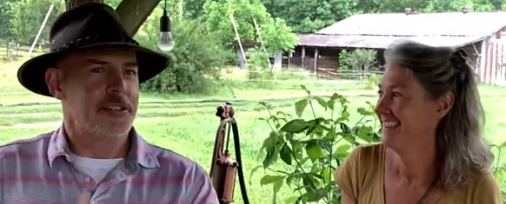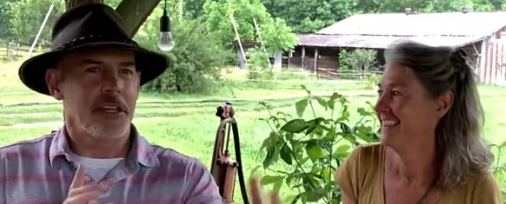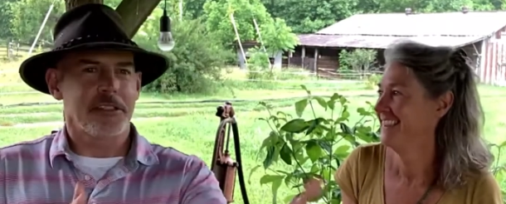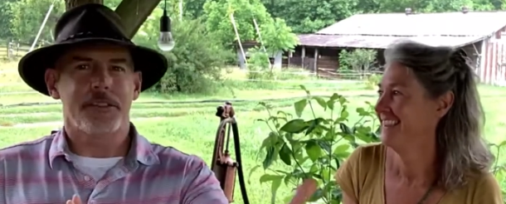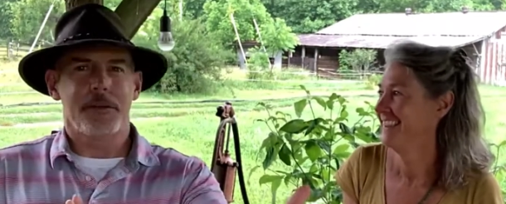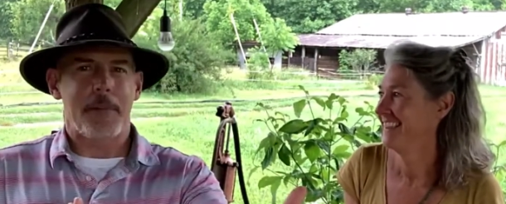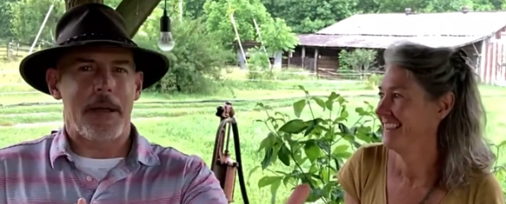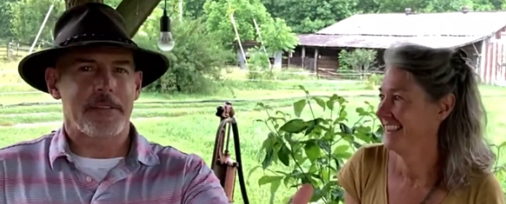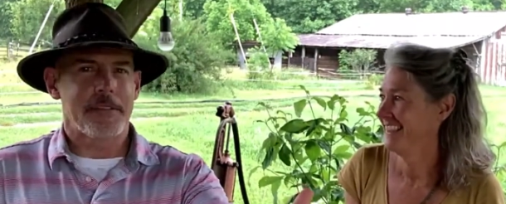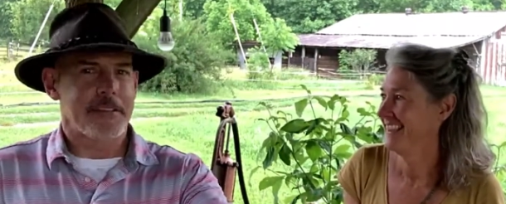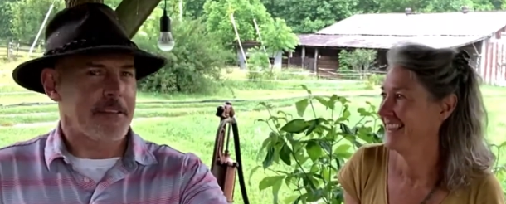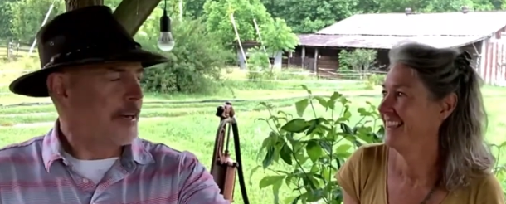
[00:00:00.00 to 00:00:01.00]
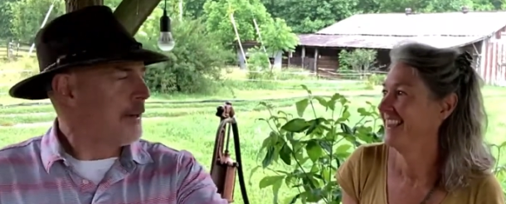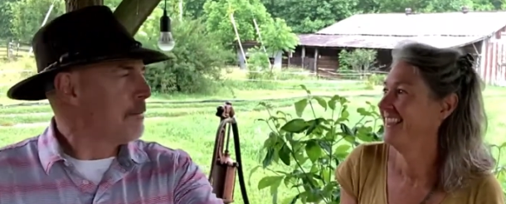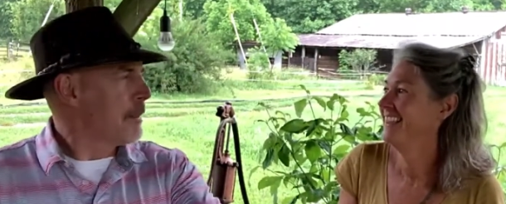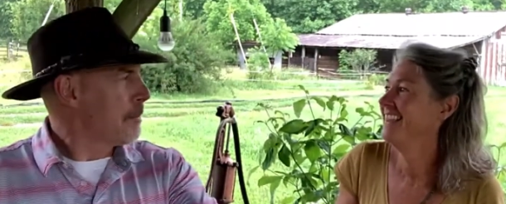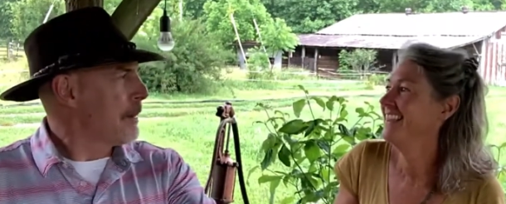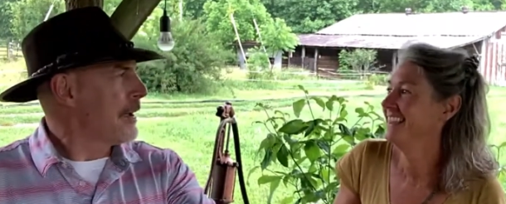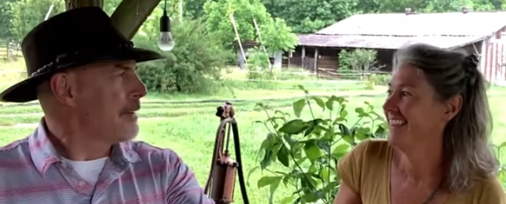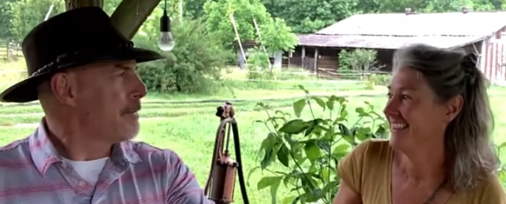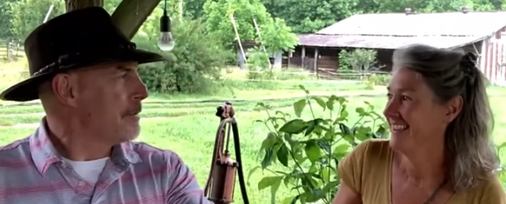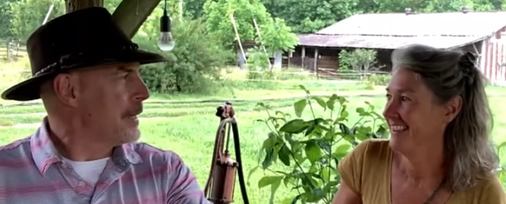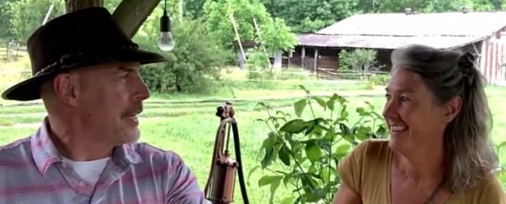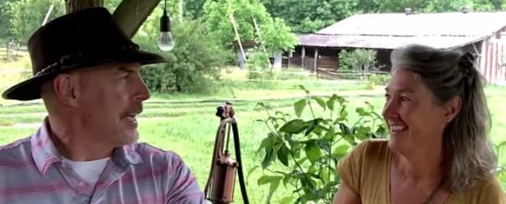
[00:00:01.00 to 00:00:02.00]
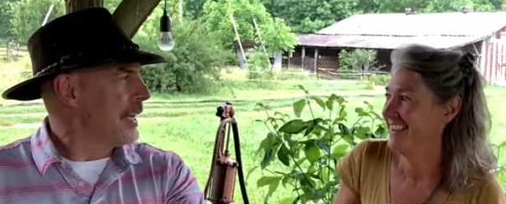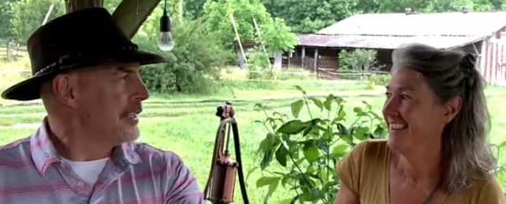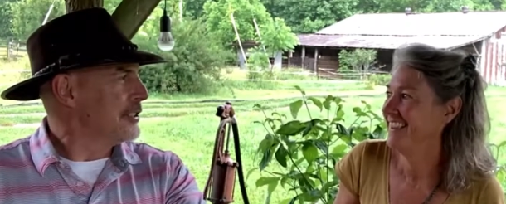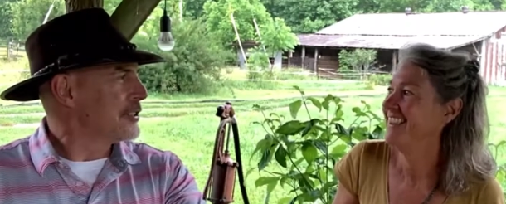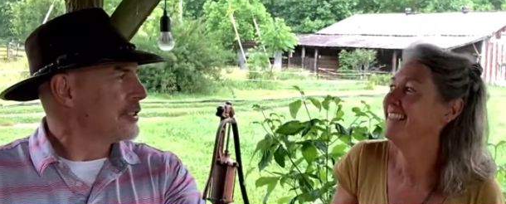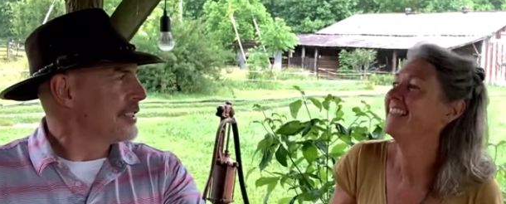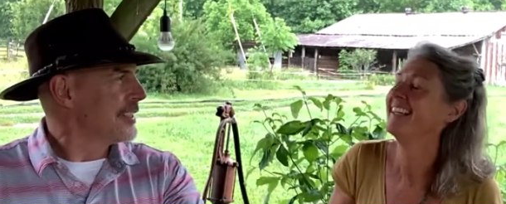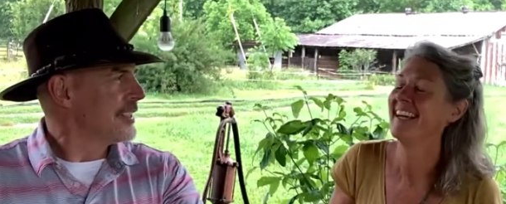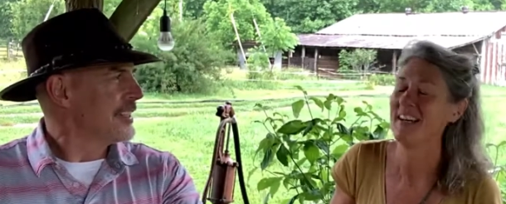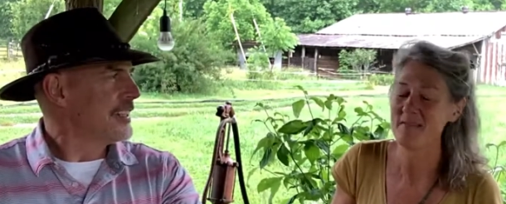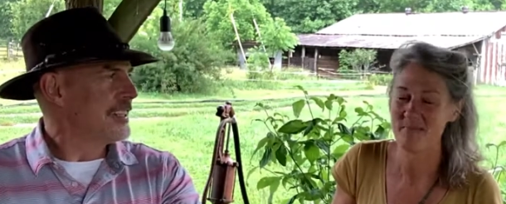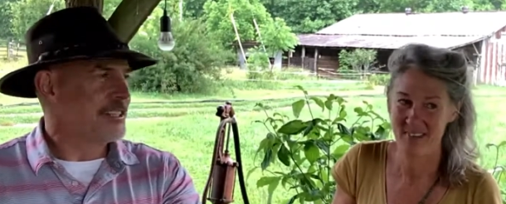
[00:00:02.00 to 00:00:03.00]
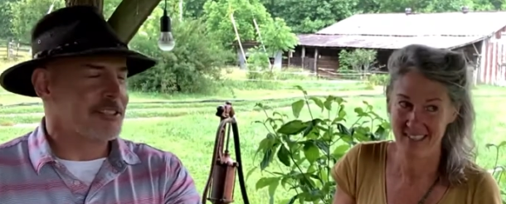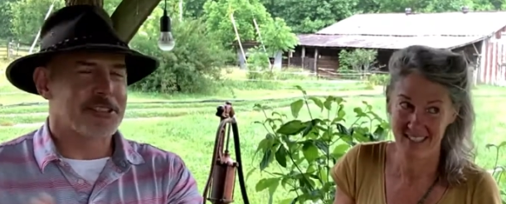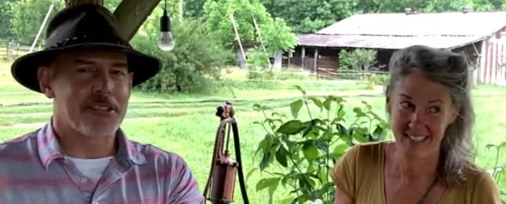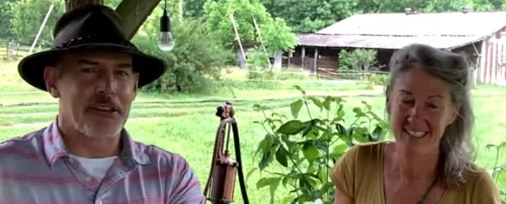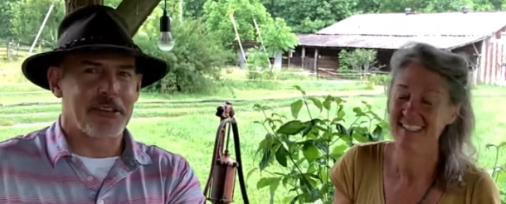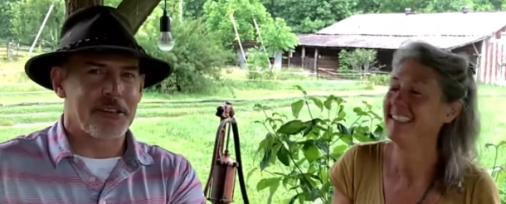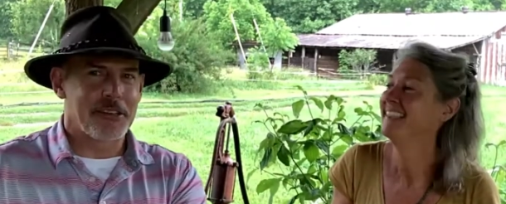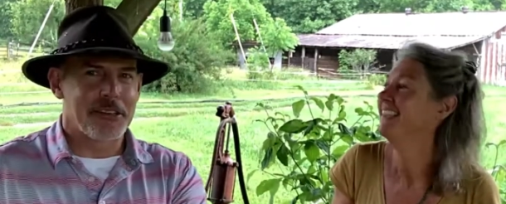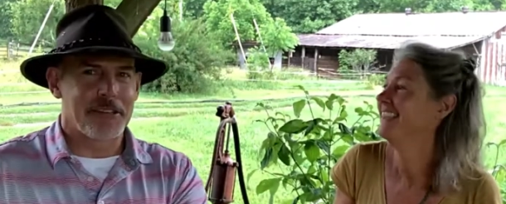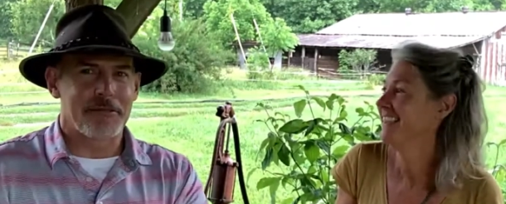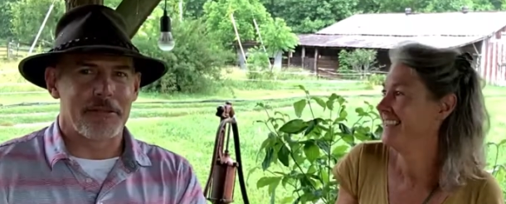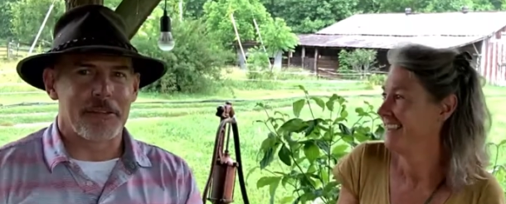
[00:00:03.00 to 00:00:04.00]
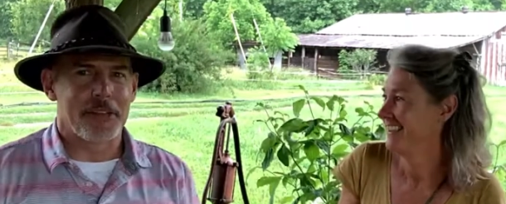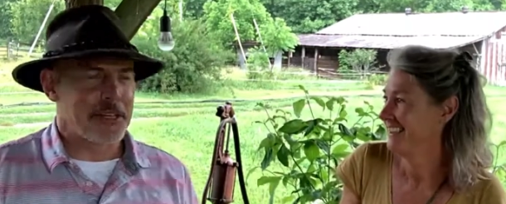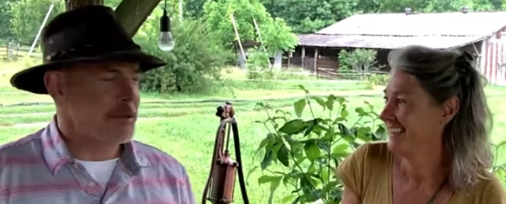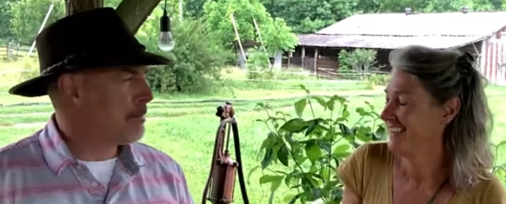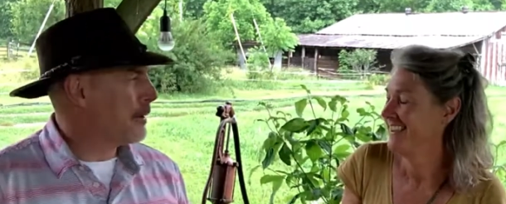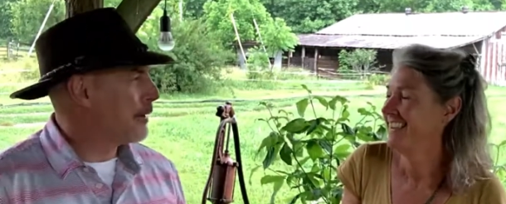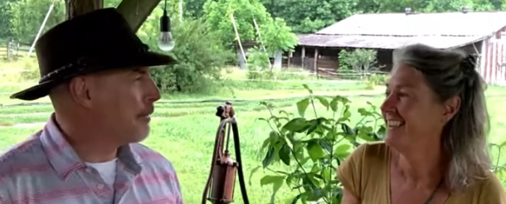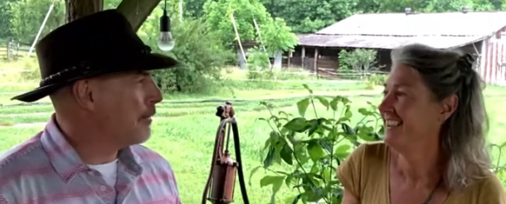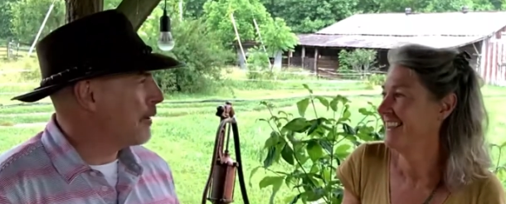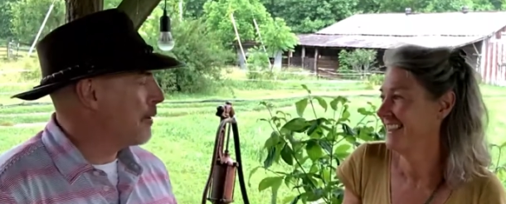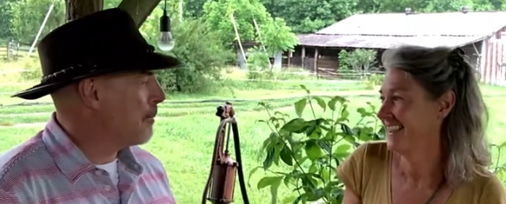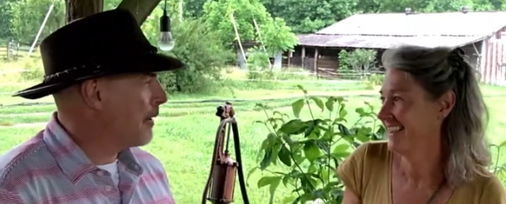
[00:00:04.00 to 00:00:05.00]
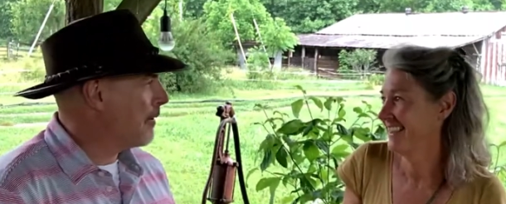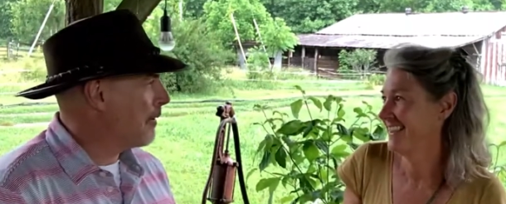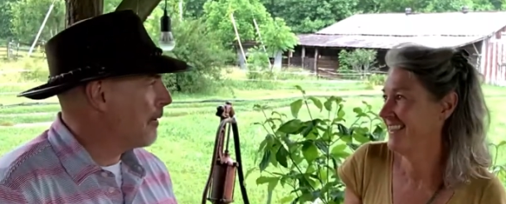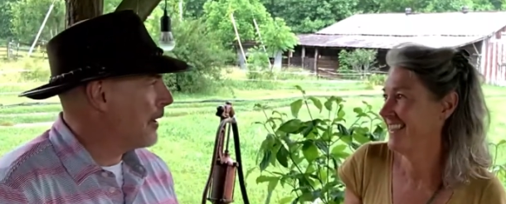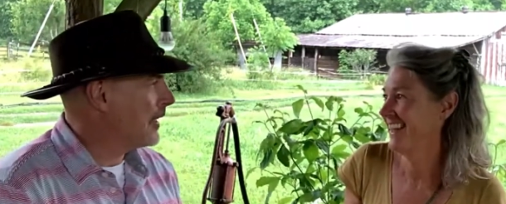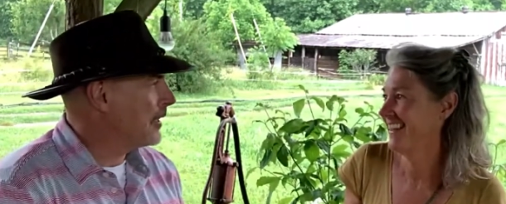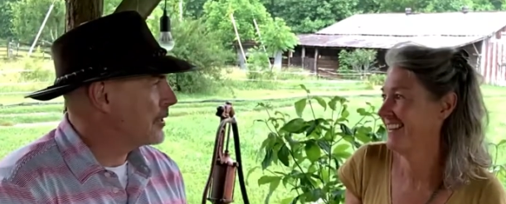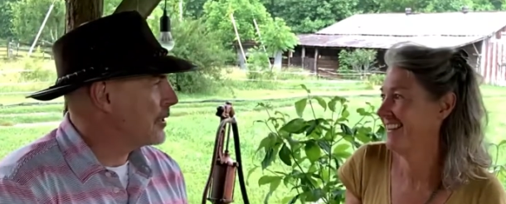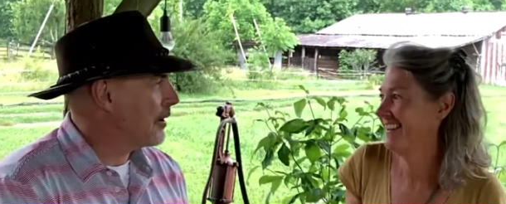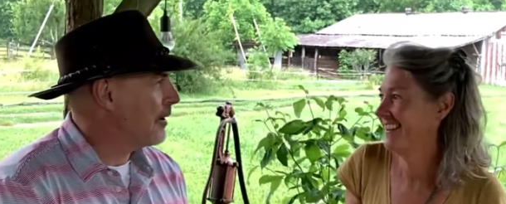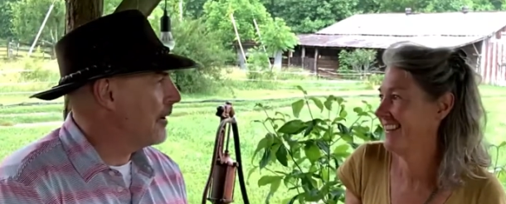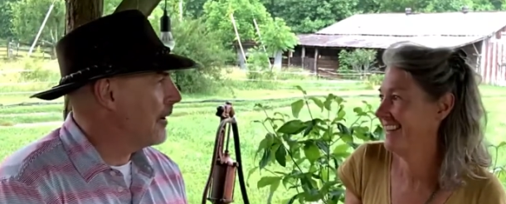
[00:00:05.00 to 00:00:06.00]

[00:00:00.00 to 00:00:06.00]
Speaker 1: just about the time the pavement ends, yep. you start looking for Ladybug Farm on the exactly. right. So,